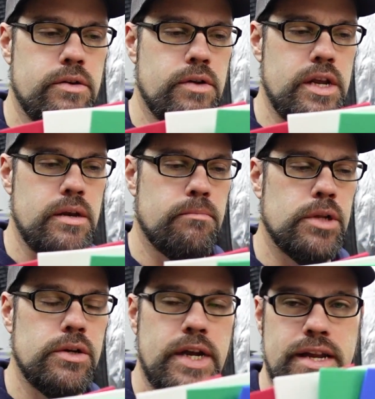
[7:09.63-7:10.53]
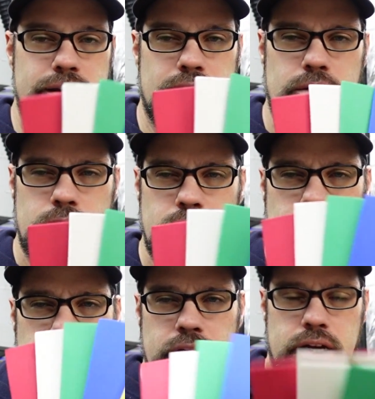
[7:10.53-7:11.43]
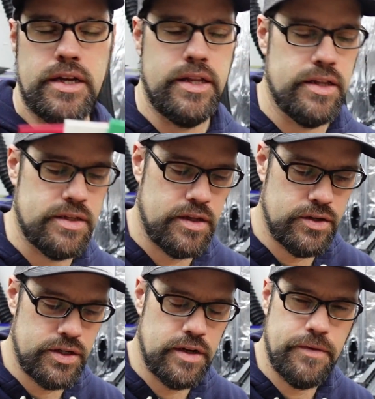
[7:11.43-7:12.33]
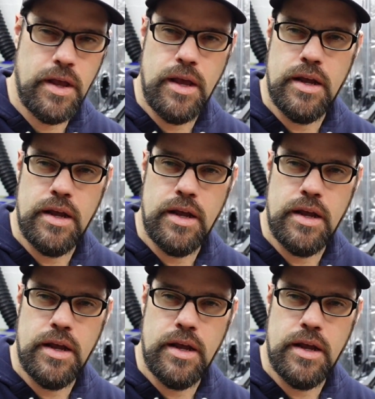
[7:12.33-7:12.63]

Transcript: green, blue, and yellow. You know, this thinner stuff.